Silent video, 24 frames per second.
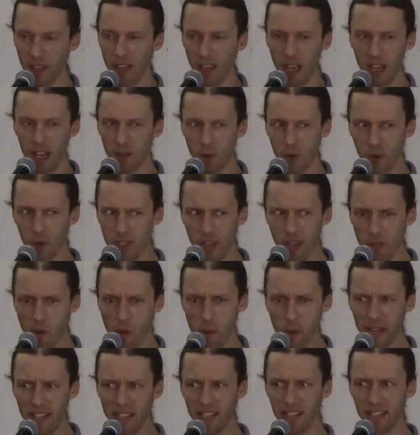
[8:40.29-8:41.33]
And of course,
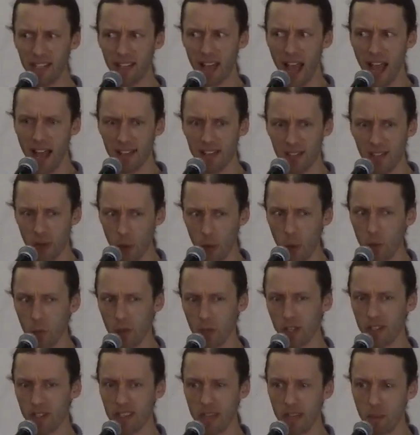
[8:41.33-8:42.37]
everybody has their own
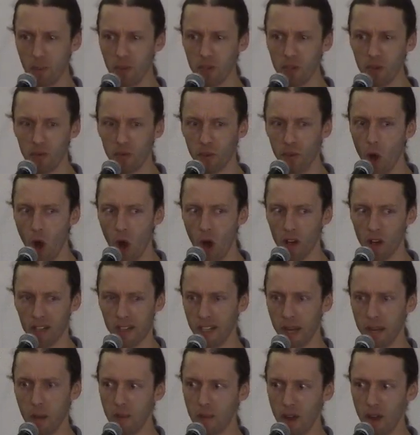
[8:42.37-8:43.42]
conception of God,
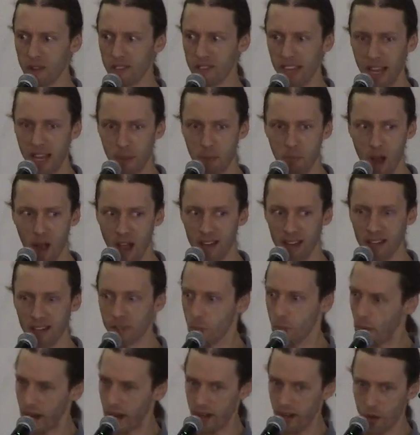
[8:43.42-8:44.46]
and I'm not saying mine
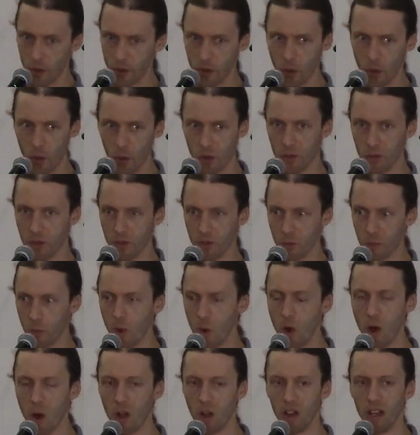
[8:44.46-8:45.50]
is right or yours is
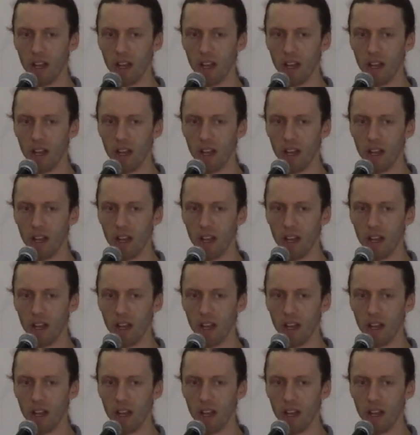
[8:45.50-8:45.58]
wrong,